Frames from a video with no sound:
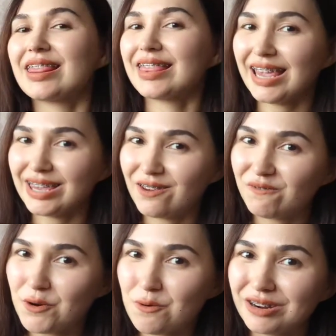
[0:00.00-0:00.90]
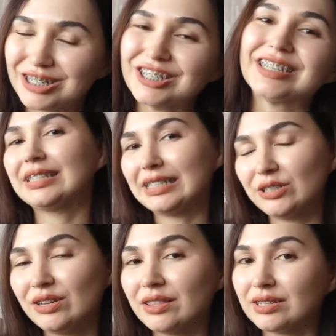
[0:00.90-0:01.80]
Thank you for watching. See
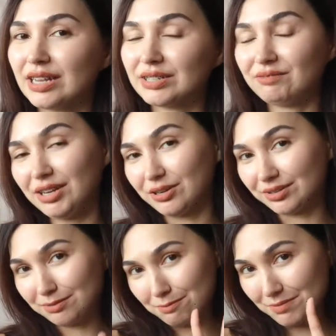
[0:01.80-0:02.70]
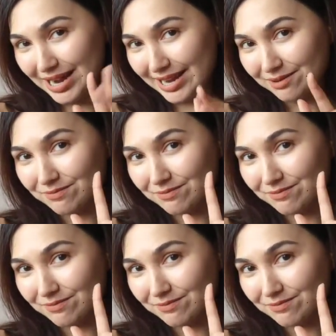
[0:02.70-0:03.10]
you in the next videos. Bye!